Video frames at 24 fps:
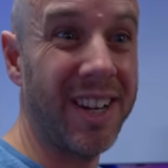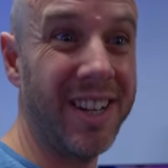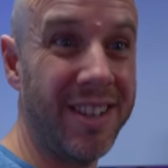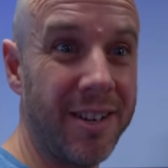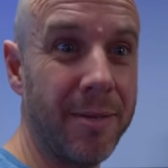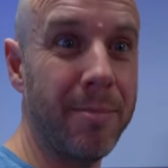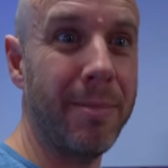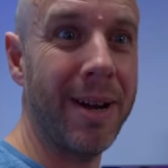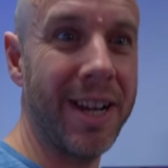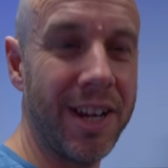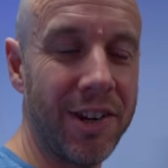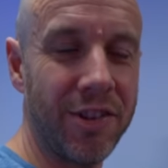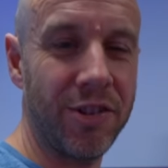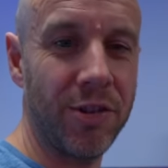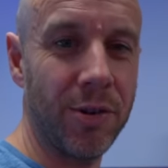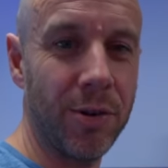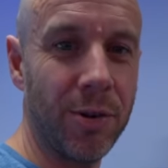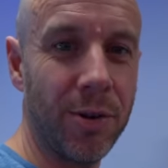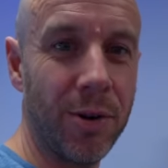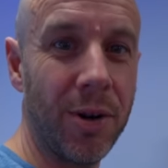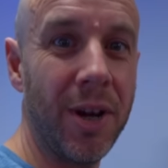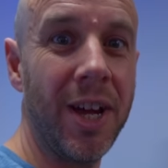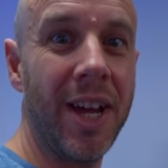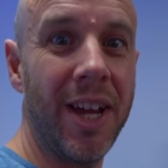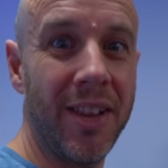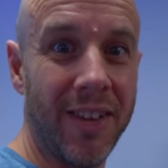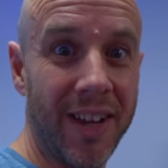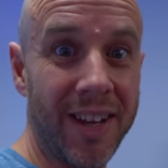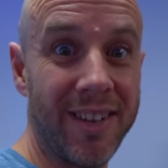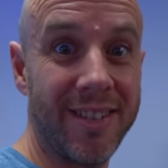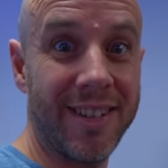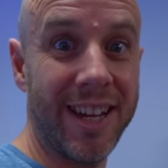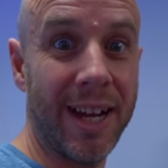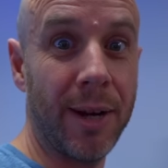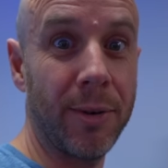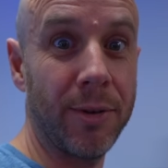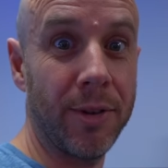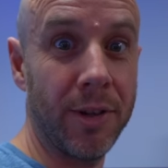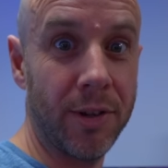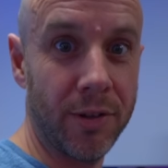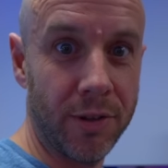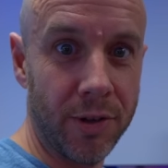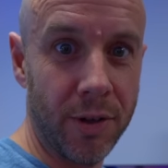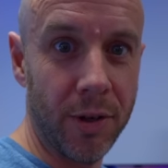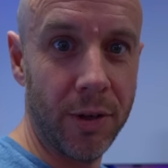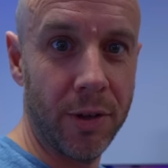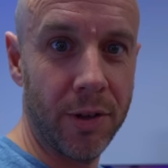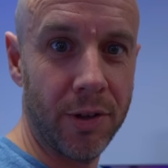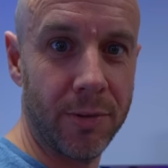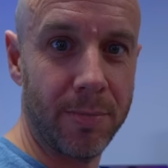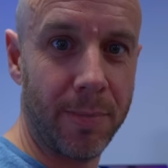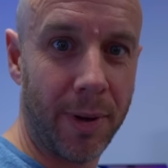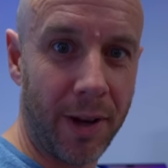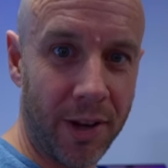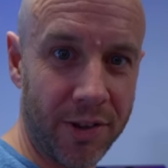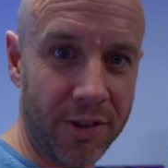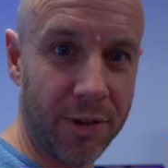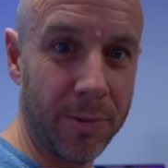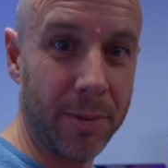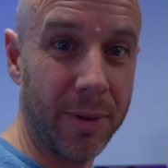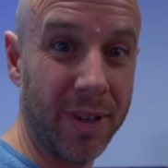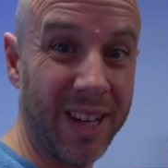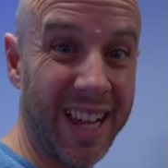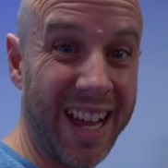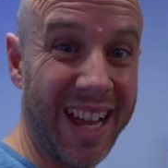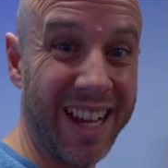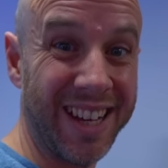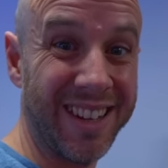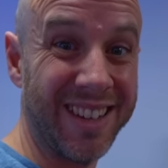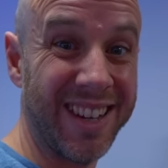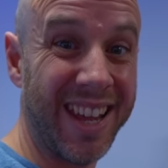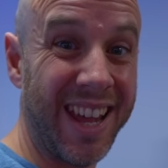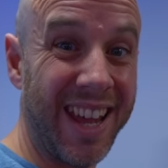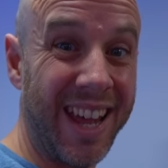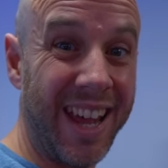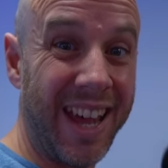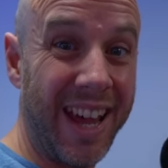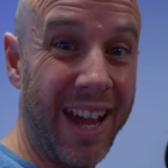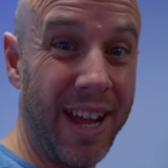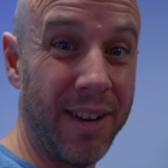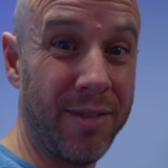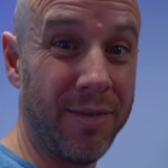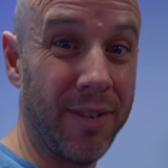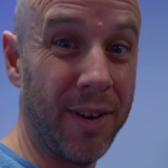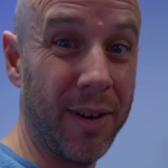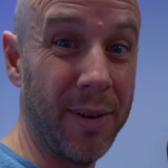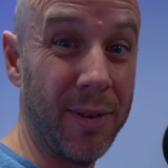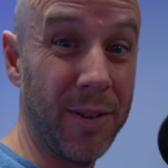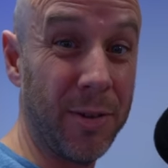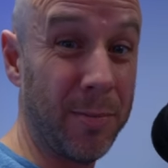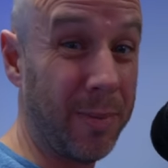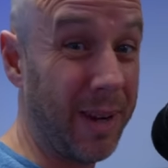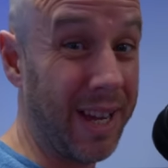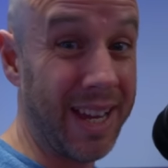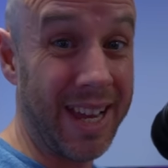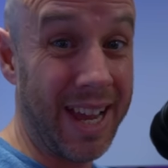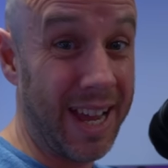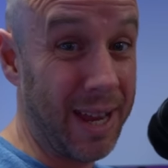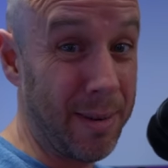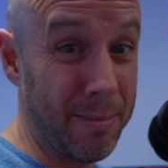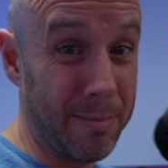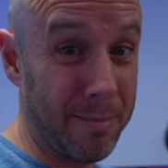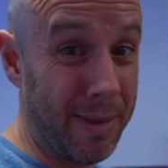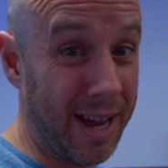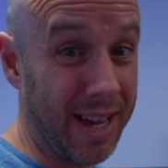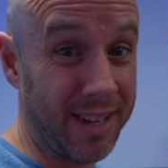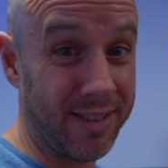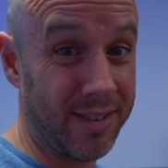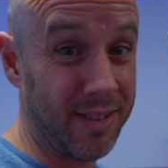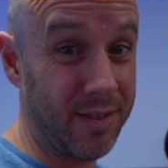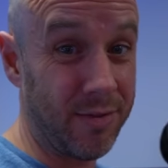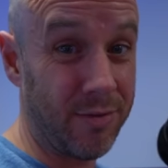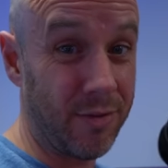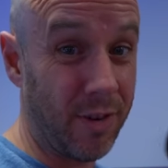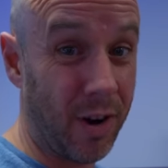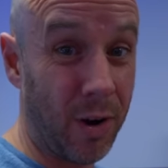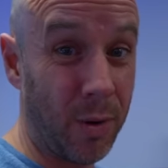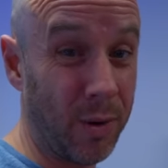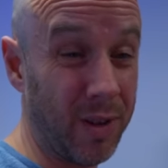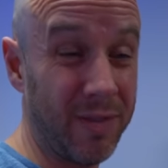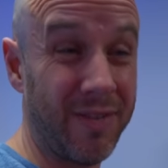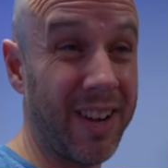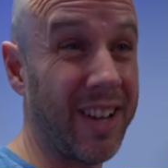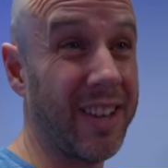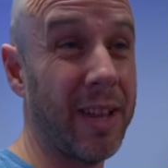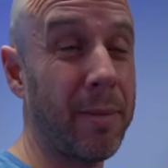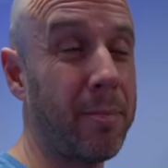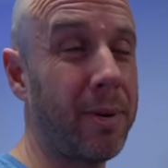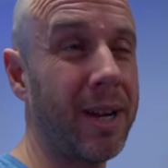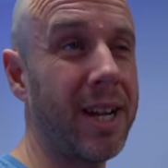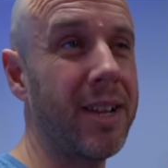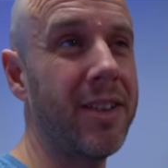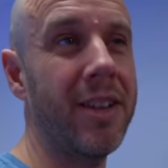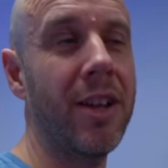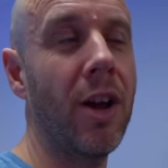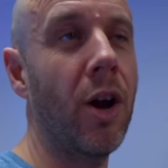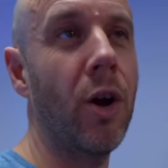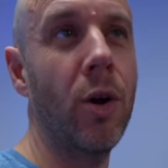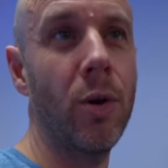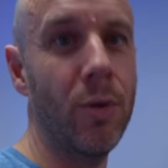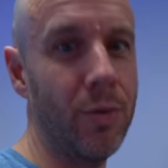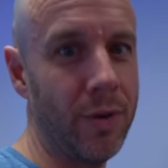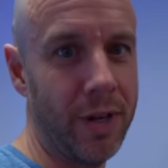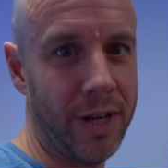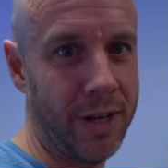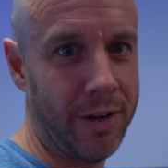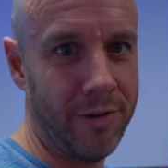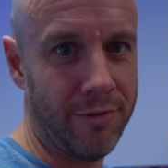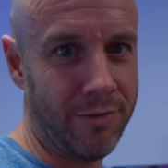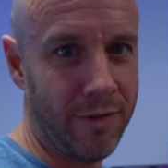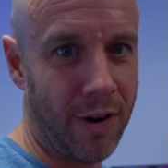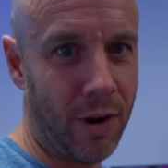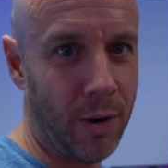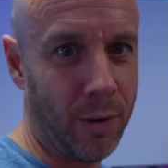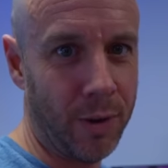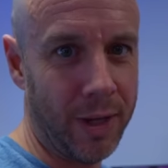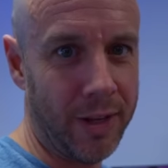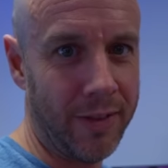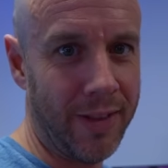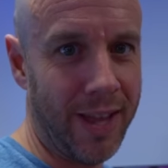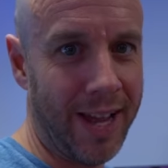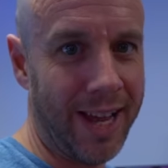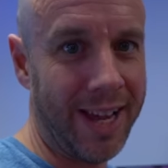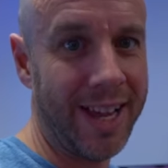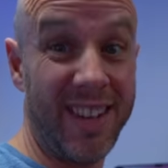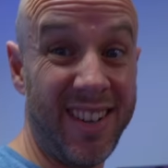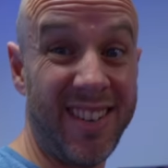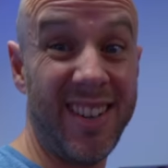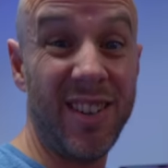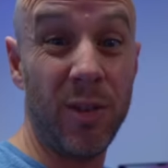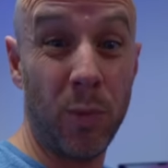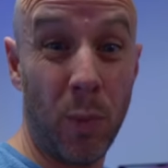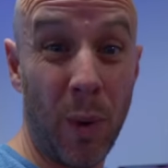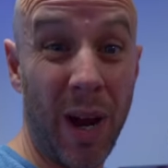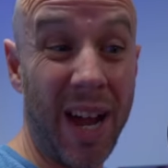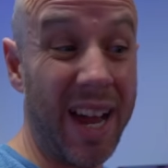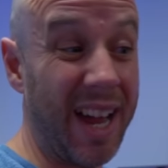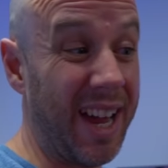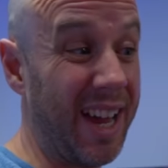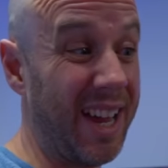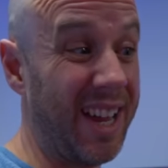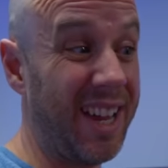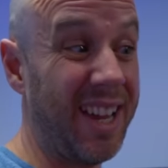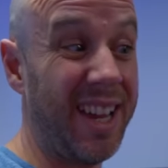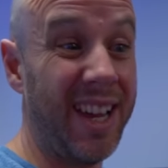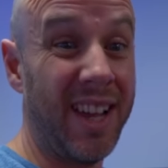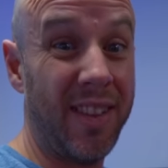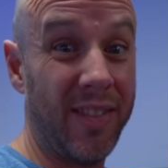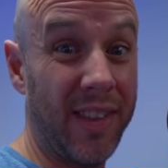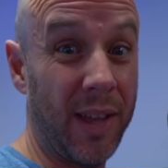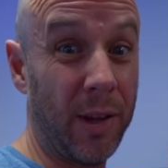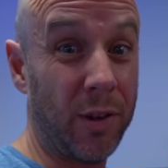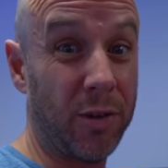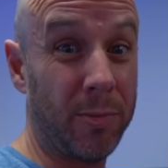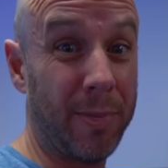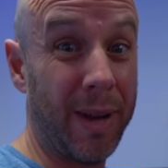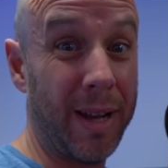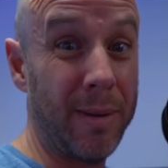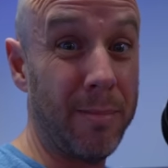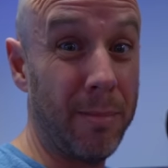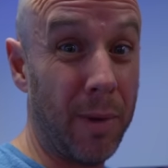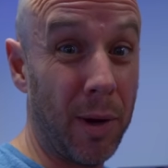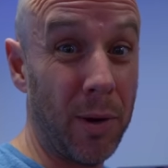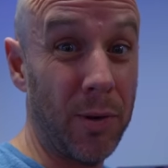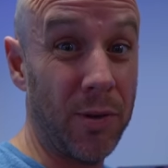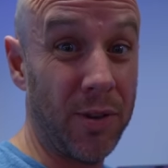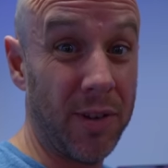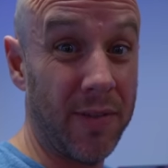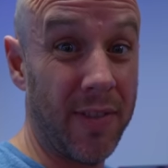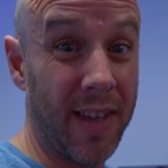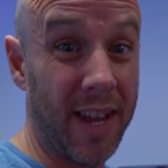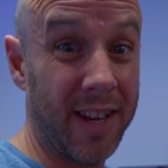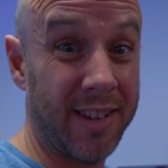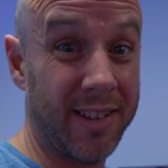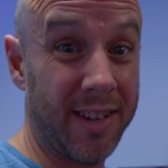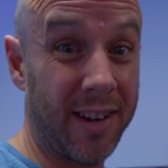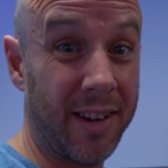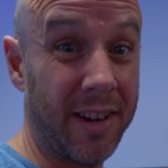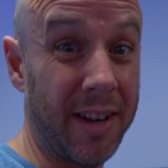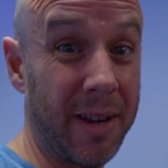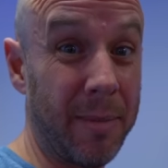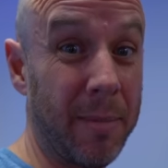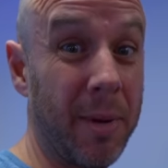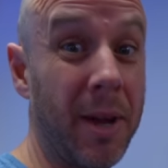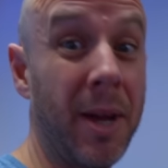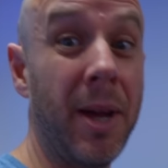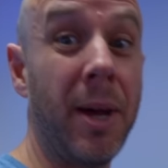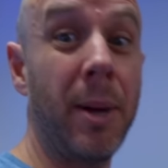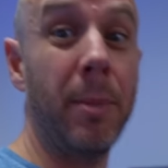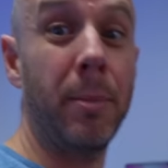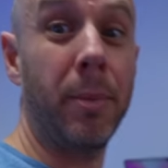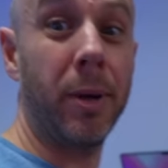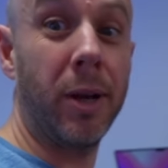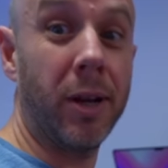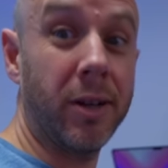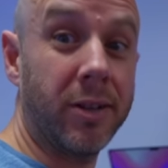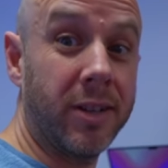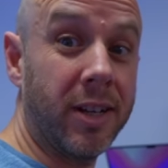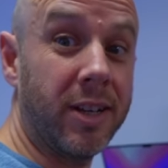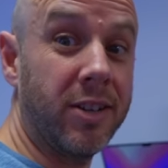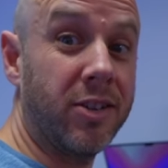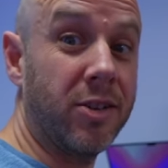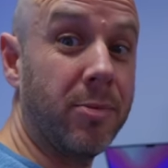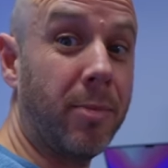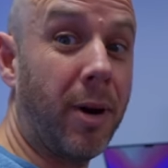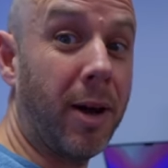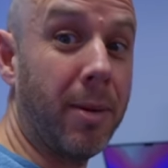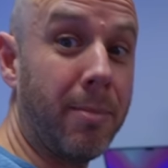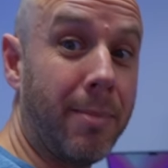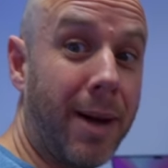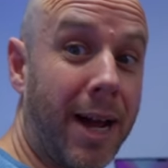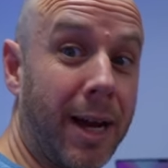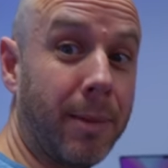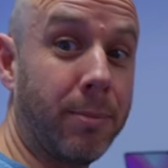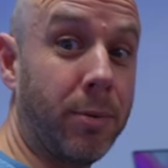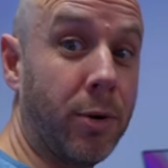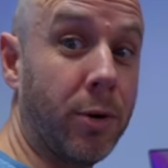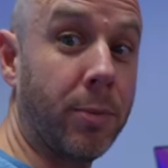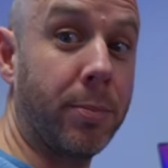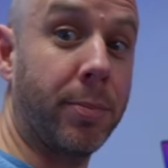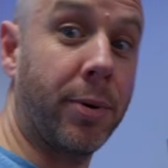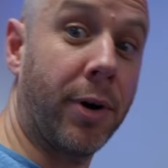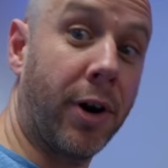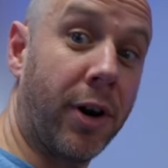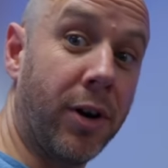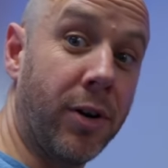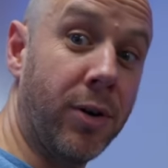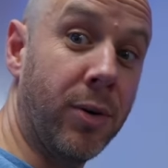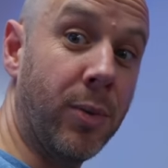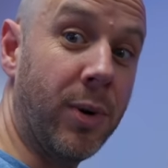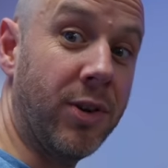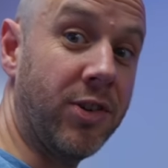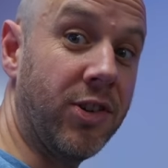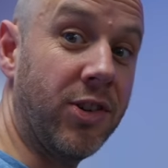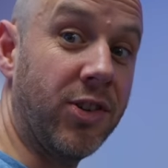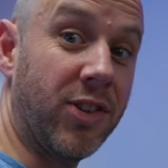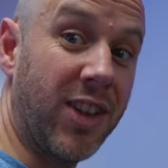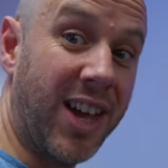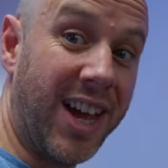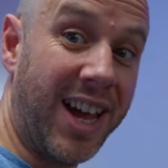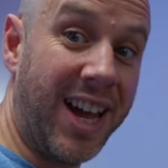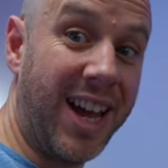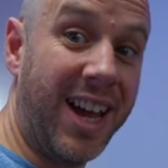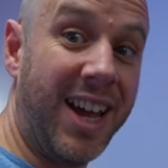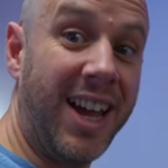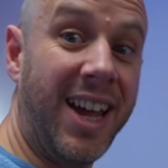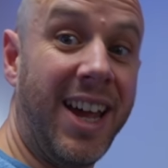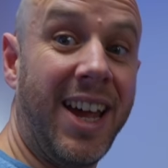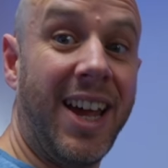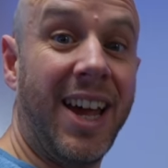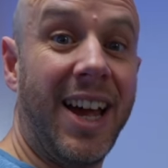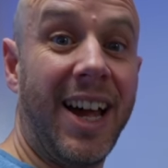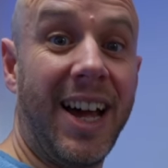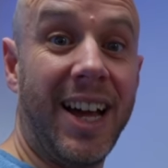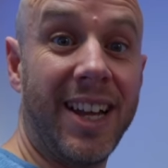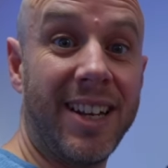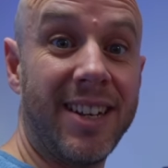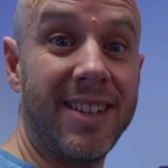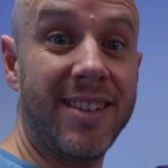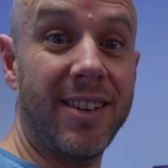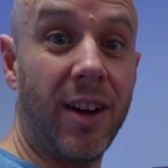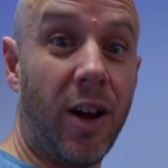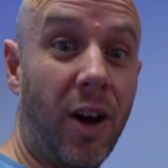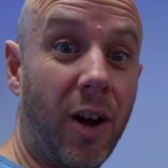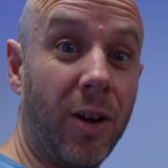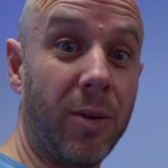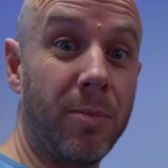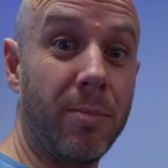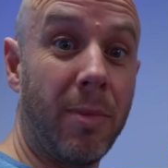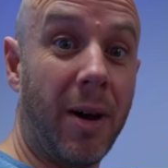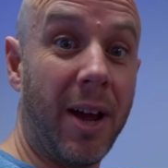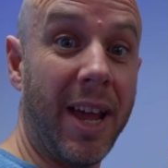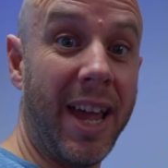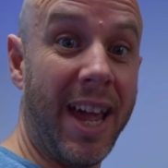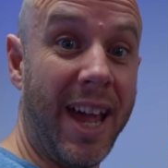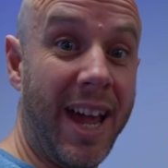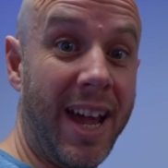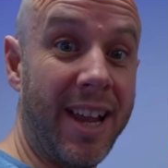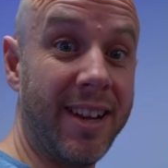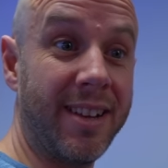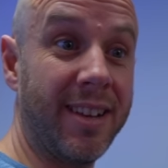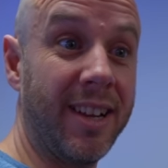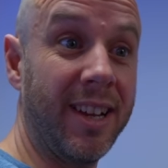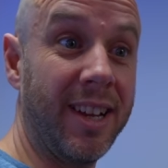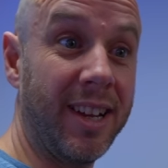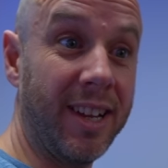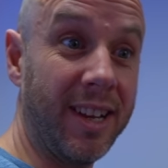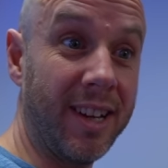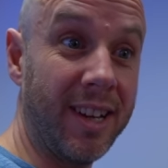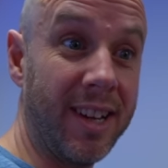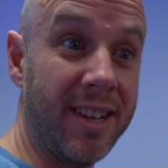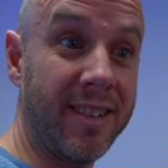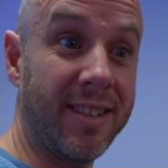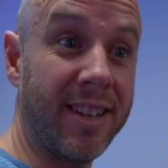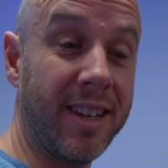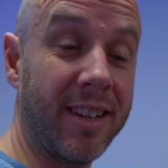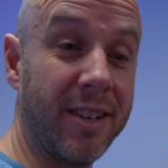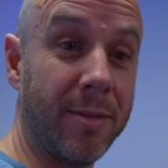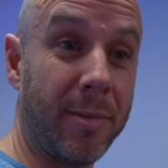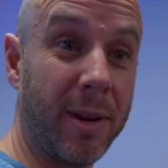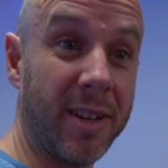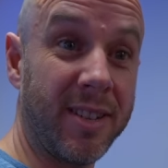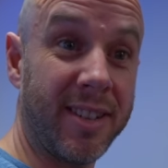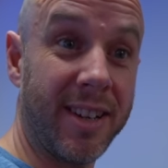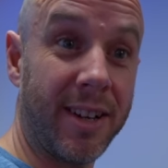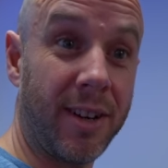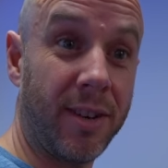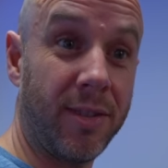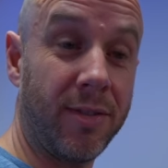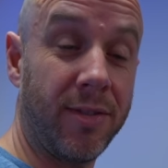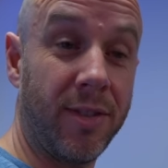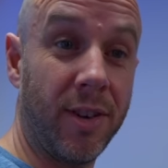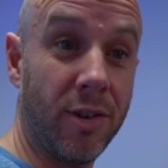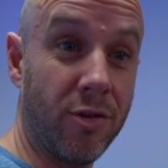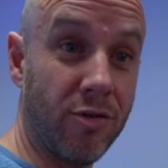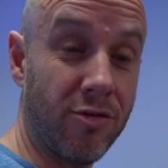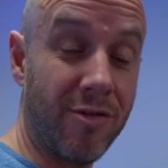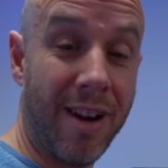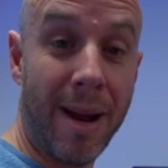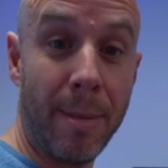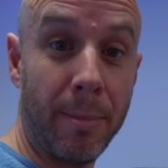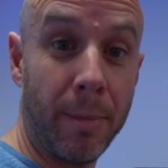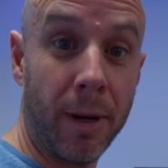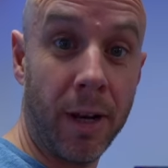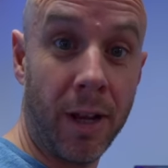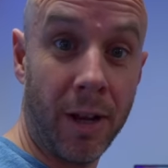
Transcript: need to make sure they sound as good as possible, and headphones play a massive role. In fact, they play the only role in that. This is where they'll spend most of their time, plugged into my MacBook Pro, which is there, and on my head, listening to myself ramble